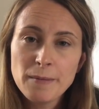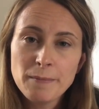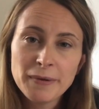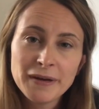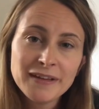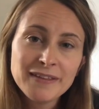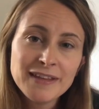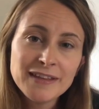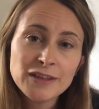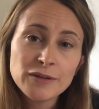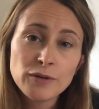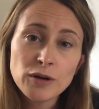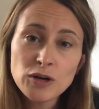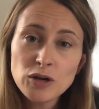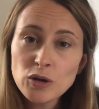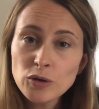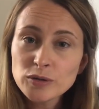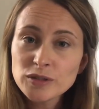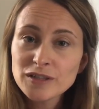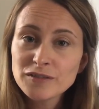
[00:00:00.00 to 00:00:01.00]
But I think there are
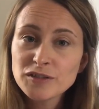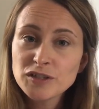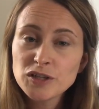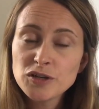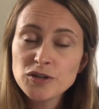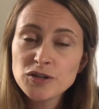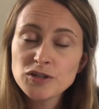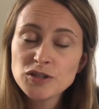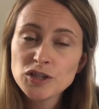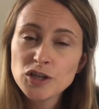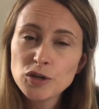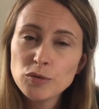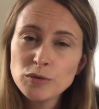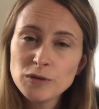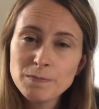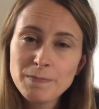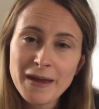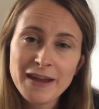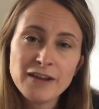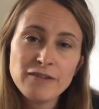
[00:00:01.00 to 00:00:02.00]
lots of students who
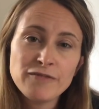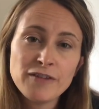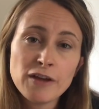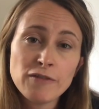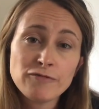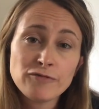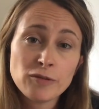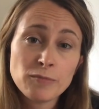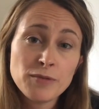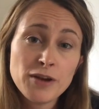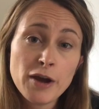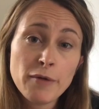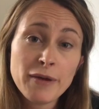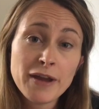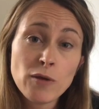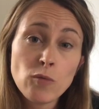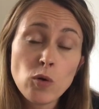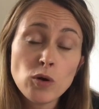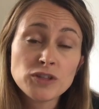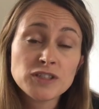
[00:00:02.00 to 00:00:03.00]
would benefit from
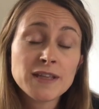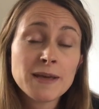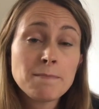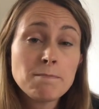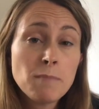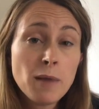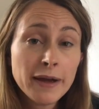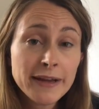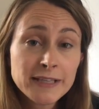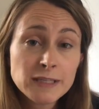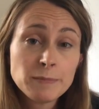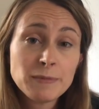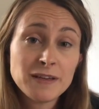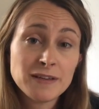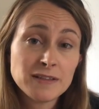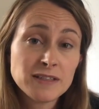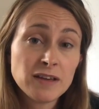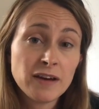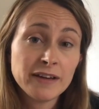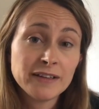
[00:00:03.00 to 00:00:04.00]
knowing what they might be
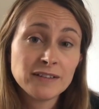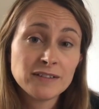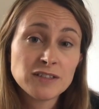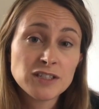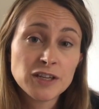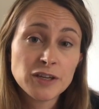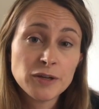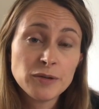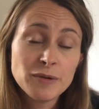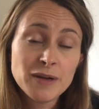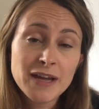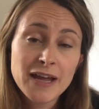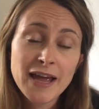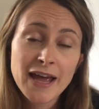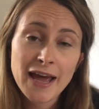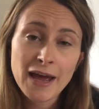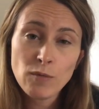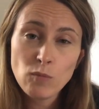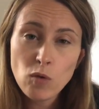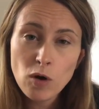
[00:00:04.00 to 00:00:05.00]
entitled to
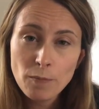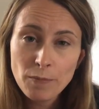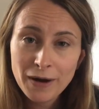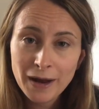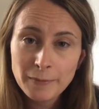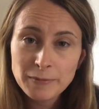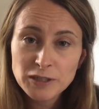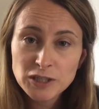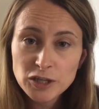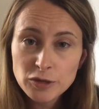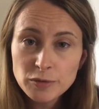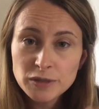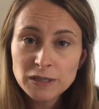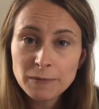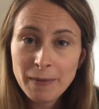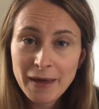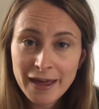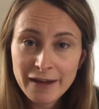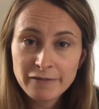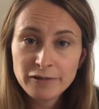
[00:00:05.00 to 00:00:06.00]
and what perhaps you as
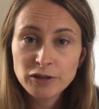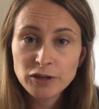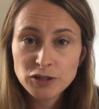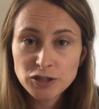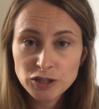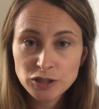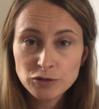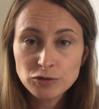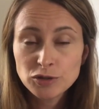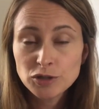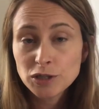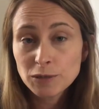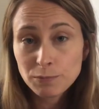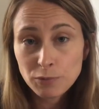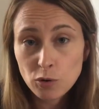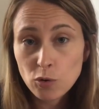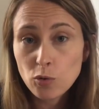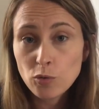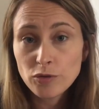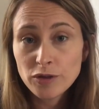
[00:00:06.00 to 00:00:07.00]
a parent could do to
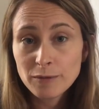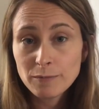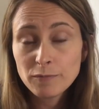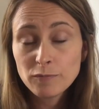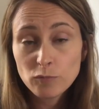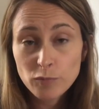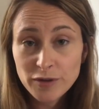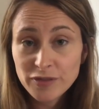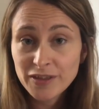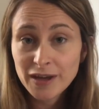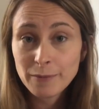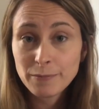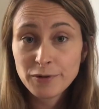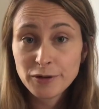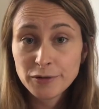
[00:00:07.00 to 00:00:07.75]
support them with that